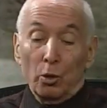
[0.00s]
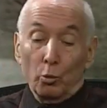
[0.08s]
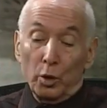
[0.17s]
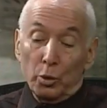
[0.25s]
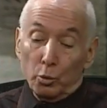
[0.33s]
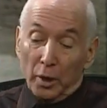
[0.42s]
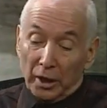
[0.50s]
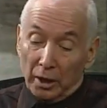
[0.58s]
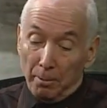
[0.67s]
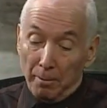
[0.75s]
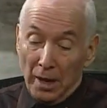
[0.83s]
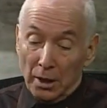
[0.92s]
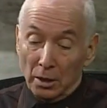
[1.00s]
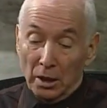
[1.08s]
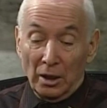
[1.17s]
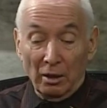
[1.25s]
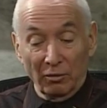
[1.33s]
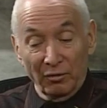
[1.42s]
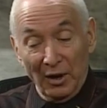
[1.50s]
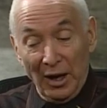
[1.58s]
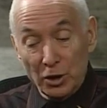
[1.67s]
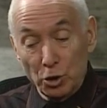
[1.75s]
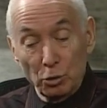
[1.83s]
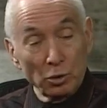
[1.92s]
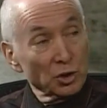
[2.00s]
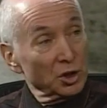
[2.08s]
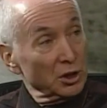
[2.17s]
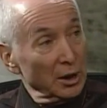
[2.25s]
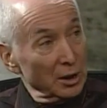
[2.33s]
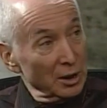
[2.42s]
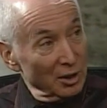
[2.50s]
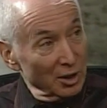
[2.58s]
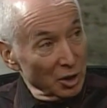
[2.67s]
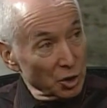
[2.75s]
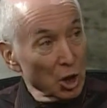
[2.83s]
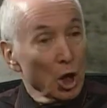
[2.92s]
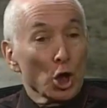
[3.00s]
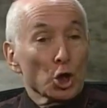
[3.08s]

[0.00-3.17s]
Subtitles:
we recommend and advise you to study this